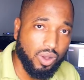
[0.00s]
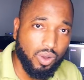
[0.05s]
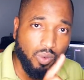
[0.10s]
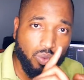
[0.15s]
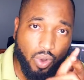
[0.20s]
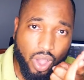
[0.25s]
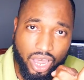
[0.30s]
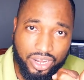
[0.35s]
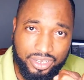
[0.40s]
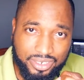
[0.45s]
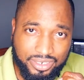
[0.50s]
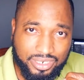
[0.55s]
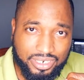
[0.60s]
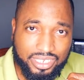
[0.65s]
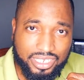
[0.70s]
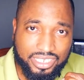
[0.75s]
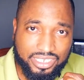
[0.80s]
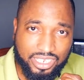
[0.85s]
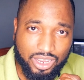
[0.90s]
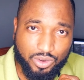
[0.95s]

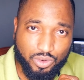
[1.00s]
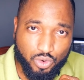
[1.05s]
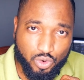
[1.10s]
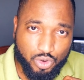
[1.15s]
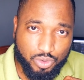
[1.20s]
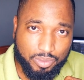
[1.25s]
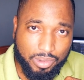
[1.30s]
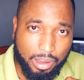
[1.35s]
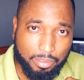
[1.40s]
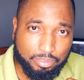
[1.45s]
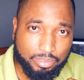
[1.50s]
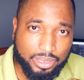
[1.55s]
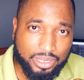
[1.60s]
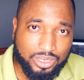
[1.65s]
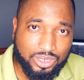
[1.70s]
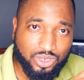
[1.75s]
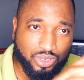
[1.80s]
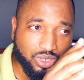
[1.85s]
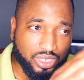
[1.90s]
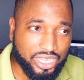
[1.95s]
One is a roadmap.
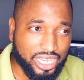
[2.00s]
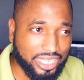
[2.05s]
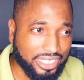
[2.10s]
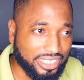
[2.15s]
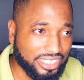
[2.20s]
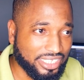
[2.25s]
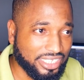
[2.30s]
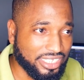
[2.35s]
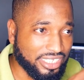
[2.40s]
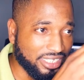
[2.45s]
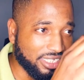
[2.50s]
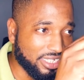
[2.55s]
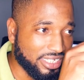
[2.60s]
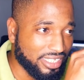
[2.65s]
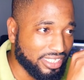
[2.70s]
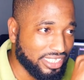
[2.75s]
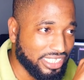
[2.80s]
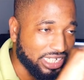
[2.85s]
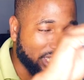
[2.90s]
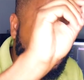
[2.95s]
So you're going to see,
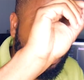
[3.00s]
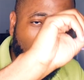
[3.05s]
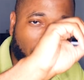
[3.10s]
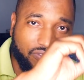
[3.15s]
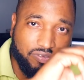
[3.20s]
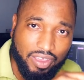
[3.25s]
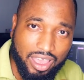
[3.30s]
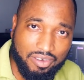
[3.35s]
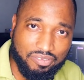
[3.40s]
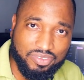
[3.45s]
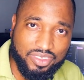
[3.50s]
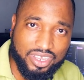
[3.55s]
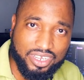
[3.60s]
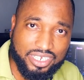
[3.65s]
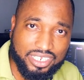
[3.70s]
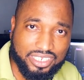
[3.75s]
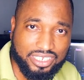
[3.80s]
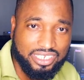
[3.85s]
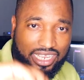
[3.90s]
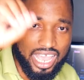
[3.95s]
tick off, I've done
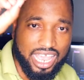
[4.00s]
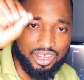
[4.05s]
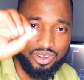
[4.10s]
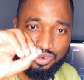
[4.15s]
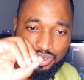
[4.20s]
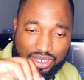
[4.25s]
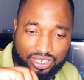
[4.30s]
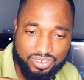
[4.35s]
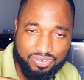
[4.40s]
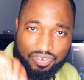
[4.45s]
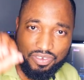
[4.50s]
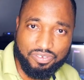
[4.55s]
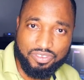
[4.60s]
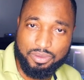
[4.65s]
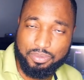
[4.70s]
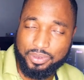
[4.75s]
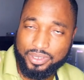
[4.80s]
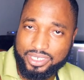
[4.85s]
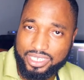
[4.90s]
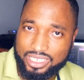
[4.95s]
this. I know this, 50%
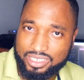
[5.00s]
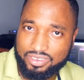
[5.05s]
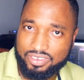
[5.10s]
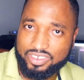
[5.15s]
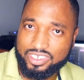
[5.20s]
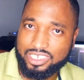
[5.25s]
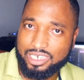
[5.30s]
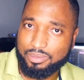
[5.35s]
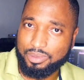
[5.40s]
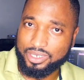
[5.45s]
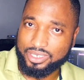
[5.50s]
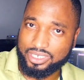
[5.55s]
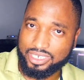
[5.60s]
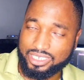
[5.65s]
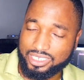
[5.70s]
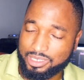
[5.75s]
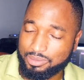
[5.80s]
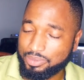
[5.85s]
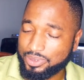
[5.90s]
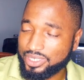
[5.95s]
of the syllabus,
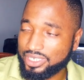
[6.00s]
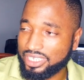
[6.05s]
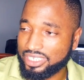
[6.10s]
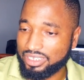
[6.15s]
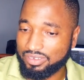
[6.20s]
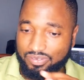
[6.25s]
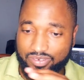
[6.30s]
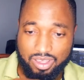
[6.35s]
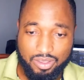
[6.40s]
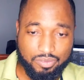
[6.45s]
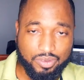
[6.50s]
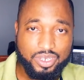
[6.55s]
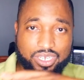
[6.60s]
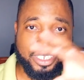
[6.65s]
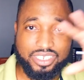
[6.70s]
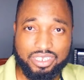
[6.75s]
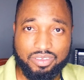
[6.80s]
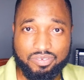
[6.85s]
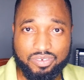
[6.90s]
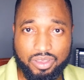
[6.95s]
60%, I've covered
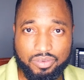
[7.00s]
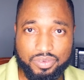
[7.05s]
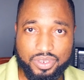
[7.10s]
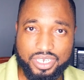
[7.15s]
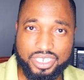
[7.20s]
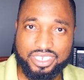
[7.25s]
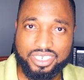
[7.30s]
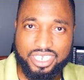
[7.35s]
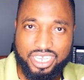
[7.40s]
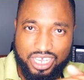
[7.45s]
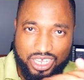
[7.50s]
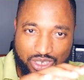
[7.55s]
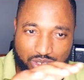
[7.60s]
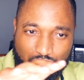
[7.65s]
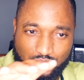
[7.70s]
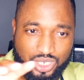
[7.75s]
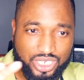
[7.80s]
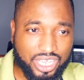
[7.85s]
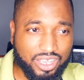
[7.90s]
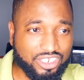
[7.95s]
this, I've covered this. You
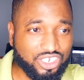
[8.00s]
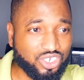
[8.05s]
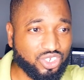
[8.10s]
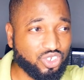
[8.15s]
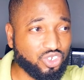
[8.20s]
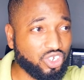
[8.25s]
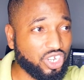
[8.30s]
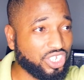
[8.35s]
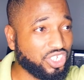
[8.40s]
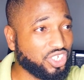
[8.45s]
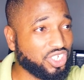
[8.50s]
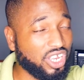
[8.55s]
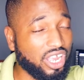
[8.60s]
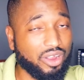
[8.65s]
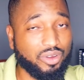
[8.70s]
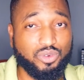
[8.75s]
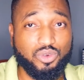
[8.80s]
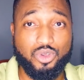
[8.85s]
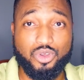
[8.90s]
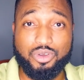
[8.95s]
see a stretch, a
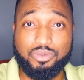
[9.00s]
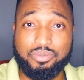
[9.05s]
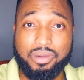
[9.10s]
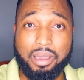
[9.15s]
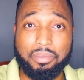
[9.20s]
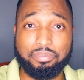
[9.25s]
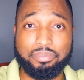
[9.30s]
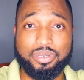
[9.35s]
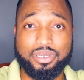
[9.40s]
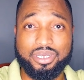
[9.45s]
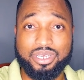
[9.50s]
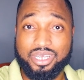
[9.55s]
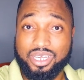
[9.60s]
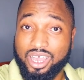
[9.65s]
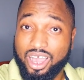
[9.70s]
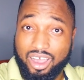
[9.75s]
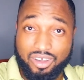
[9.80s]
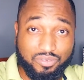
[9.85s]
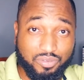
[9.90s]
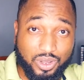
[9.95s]
roadmap
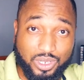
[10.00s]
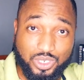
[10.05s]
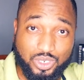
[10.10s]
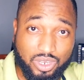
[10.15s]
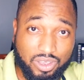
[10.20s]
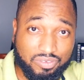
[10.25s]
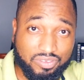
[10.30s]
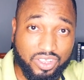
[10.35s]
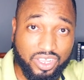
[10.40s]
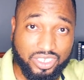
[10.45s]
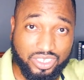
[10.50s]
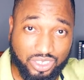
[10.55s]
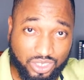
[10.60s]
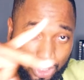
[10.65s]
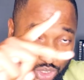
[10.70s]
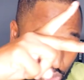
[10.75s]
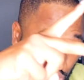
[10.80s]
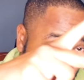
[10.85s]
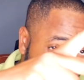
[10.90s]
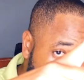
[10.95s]
of what you have
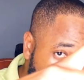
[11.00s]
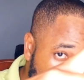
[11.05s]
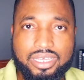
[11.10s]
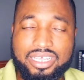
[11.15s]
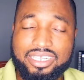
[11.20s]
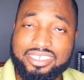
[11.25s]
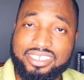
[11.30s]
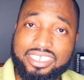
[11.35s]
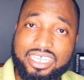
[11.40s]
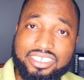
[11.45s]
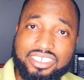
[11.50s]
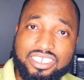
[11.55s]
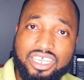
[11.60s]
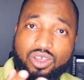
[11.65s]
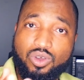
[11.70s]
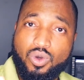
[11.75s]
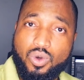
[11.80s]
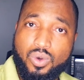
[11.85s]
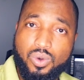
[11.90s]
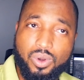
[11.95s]
done. Two, it sets a
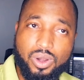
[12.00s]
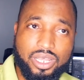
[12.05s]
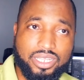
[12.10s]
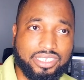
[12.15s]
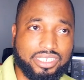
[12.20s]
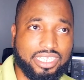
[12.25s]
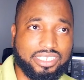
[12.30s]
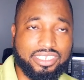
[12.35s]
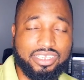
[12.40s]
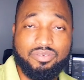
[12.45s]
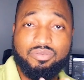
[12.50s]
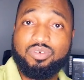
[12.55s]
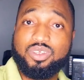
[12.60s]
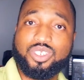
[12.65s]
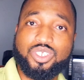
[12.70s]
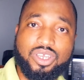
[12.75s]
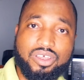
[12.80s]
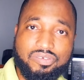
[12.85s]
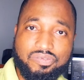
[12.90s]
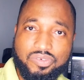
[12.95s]
goal, it sets a
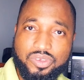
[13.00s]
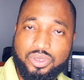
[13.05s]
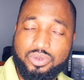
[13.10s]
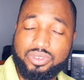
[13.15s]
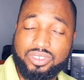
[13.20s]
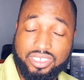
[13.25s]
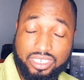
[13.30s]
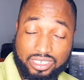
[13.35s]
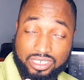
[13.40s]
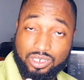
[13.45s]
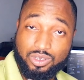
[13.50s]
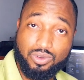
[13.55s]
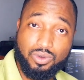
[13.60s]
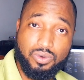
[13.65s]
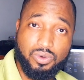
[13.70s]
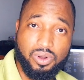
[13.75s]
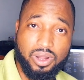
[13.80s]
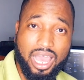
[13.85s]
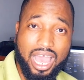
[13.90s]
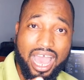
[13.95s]
vision for you, it sets a
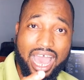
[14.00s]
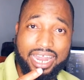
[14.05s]
goal.